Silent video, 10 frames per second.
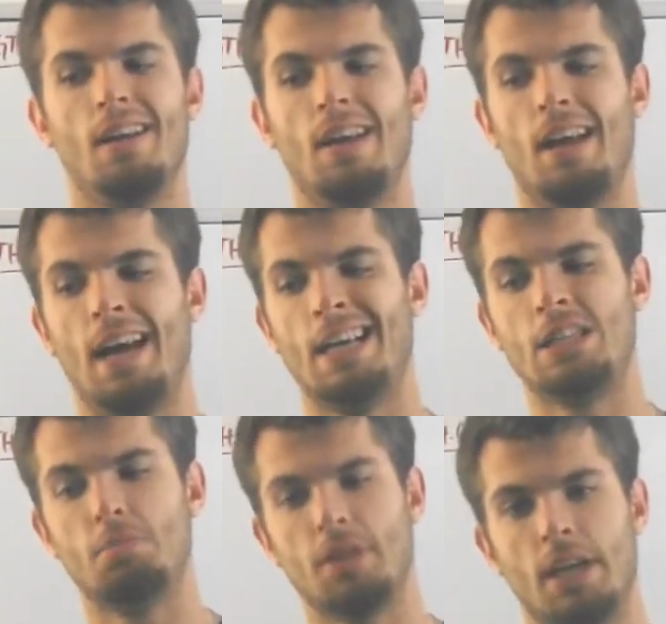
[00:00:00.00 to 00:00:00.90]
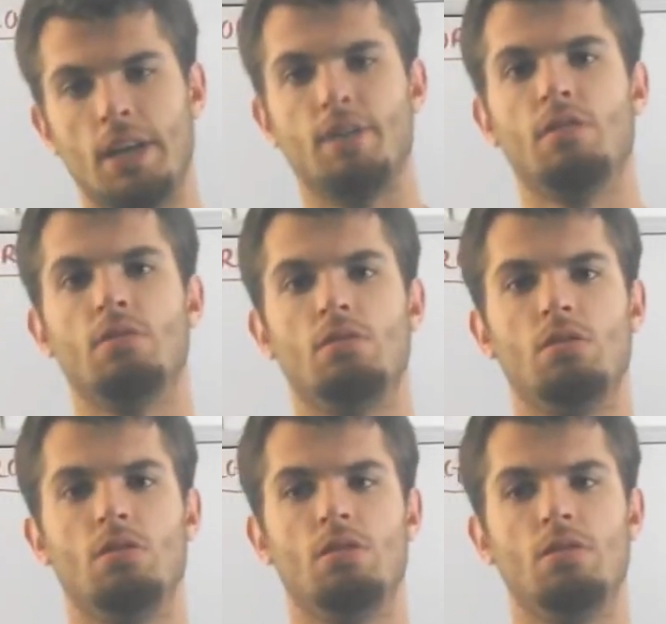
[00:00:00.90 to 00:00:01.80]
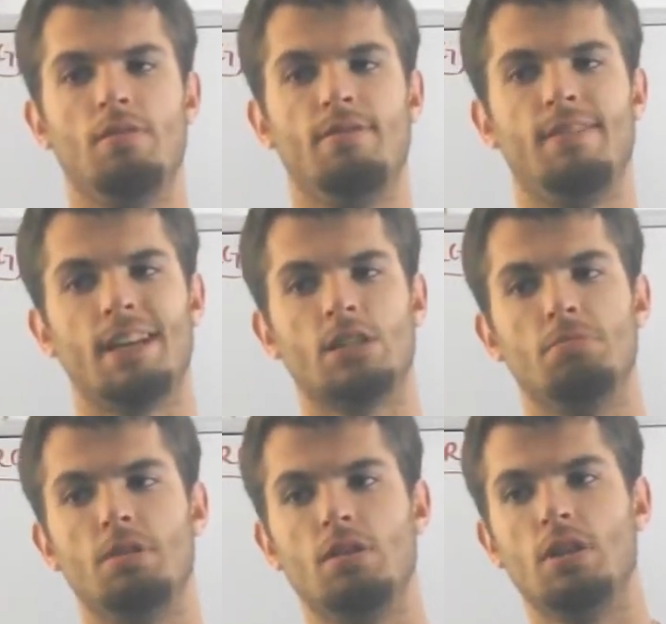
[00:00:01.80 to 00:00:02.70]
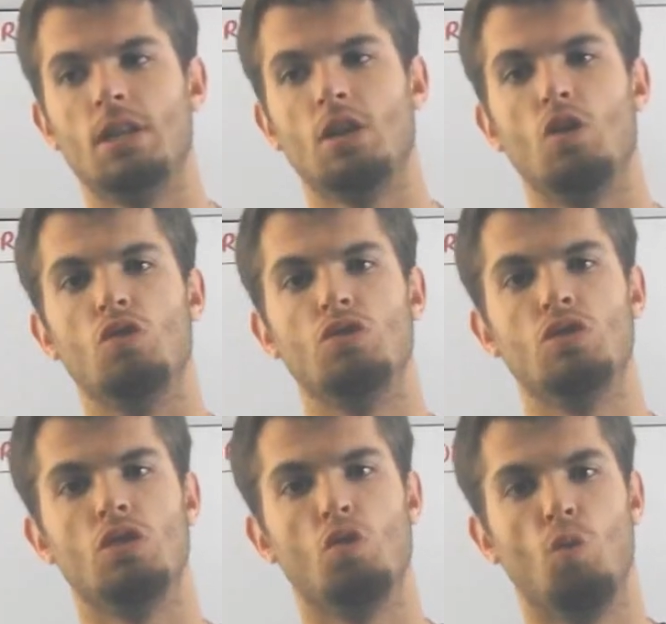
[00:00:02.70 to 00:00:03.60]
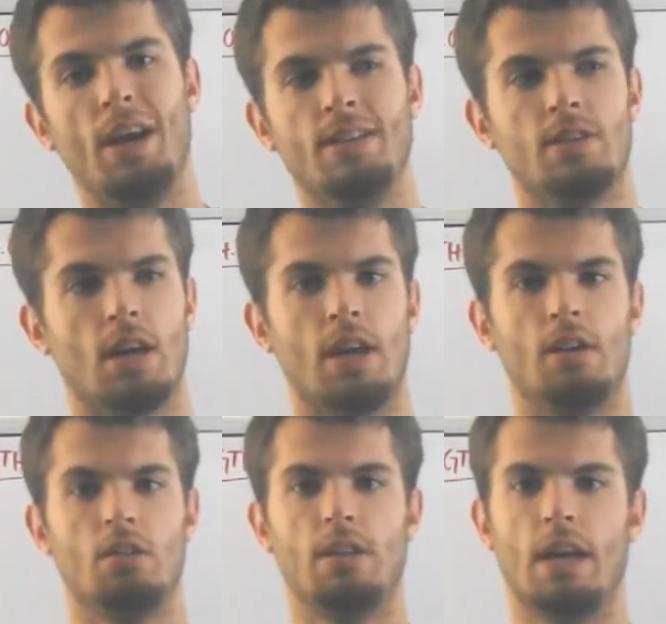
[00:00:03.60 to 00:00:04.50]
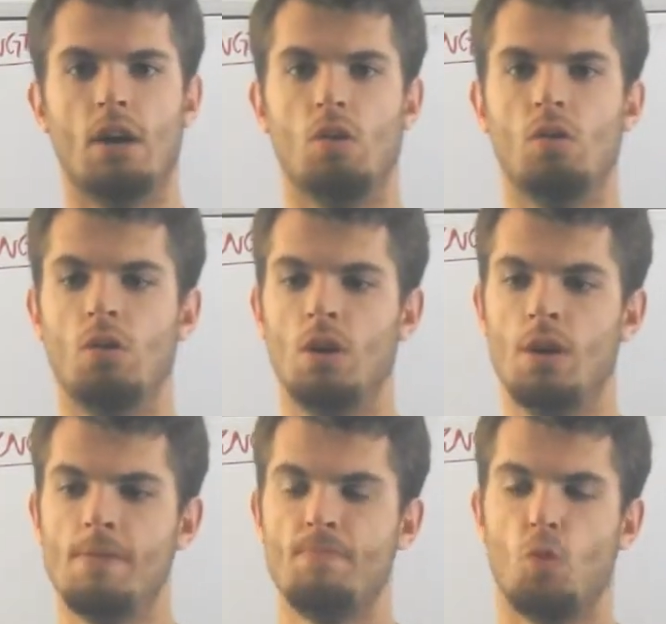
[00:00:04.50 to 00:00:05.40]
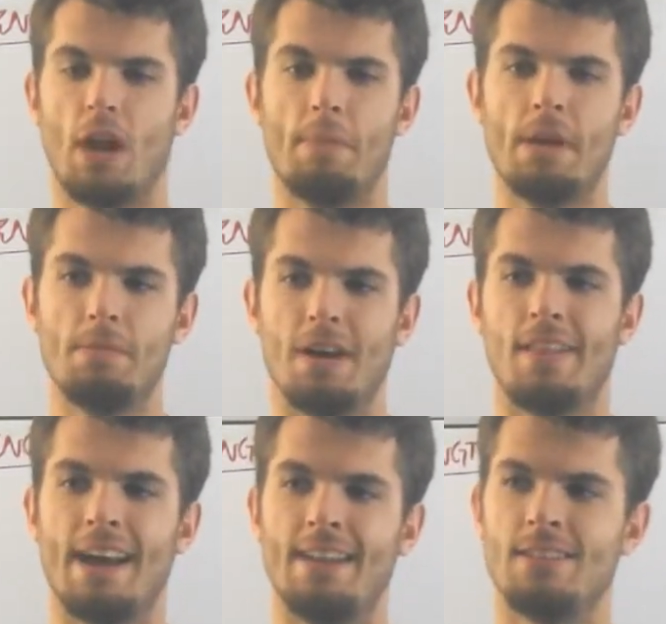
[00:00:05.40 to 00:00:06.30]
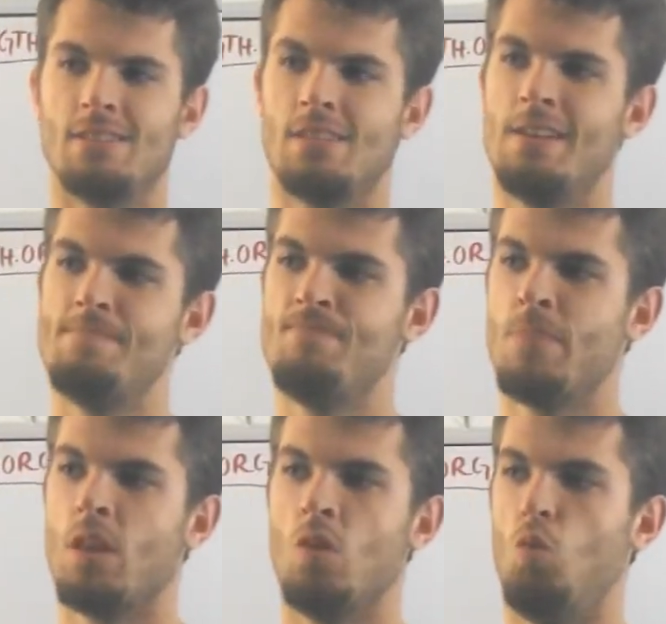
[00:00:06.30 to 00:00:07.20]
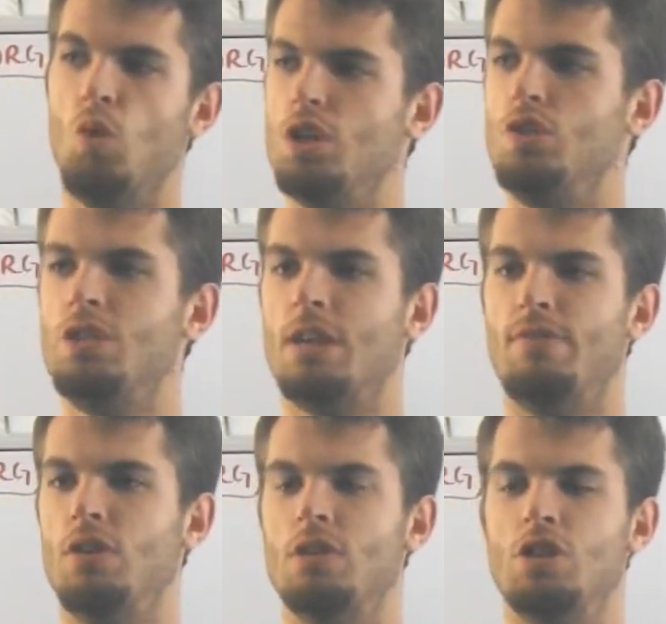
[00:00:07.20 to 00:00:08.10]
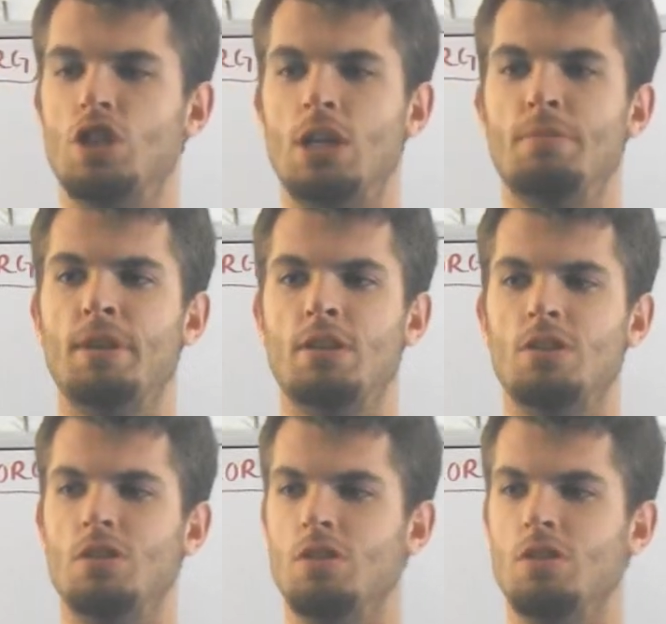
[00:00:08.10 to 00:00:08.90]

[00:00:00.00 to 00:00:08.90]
as a beginner, flexibility goes to the waist side. Now, what I mean by that is, once you step foot in the gym and you